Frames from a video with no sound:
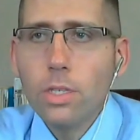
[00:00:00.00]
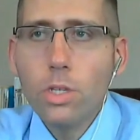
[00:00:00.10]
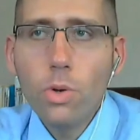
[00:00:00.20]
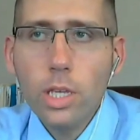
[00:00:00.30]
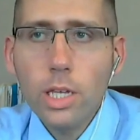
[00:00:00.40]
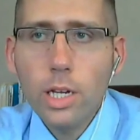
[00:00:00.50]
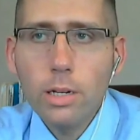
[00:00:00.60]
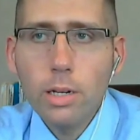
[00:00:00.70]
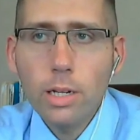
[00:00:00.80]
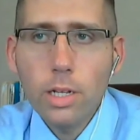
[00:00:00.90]
doing it
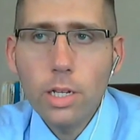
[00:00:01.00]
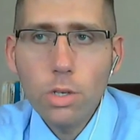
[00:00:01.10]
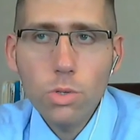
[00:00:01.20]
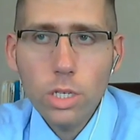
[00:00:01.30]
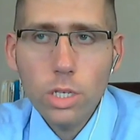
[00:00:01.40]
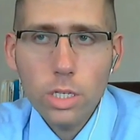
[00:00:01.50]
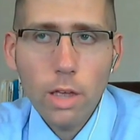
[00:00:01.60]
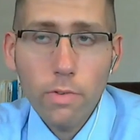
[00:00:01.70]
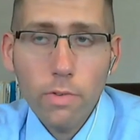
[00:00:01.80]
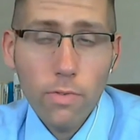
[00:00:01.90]
and using
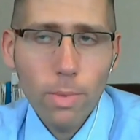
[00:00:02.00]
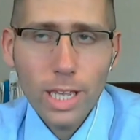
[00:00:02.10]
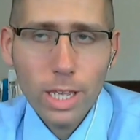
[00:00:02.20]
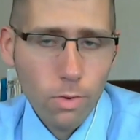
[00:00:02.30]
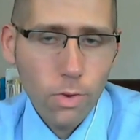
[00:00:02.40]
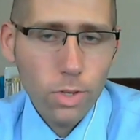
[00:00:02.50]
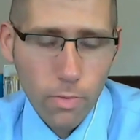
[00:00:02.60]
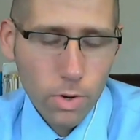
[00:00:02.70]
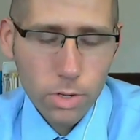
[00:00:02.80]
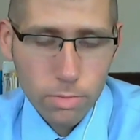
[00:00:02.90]
stuff. And if you're making reviews up
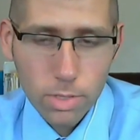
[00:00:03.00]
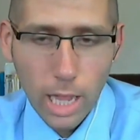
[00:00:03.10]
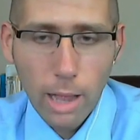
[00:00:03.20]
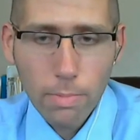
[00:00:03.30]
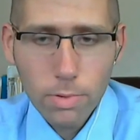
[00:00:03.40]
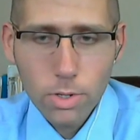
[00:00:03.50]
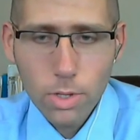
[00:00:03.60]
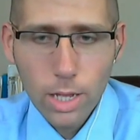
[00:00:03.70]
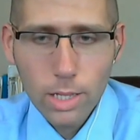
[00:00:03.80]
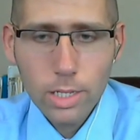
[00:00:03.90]
first, stop. Don't do
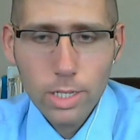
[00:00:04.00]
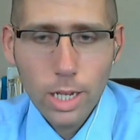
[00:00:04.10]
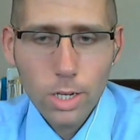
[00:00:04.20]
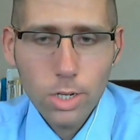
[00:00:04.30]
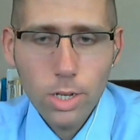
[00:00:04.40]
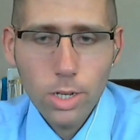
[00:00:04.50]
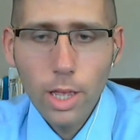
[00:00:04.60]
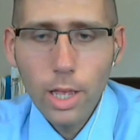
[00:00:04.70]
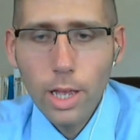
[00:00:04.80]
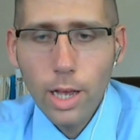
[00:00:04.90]
that. That's not good.
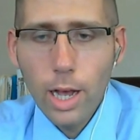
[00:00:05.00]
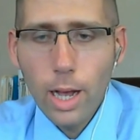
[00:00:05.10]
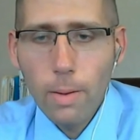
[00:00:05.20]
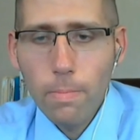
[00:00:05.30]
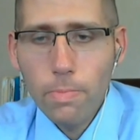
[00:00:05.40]
I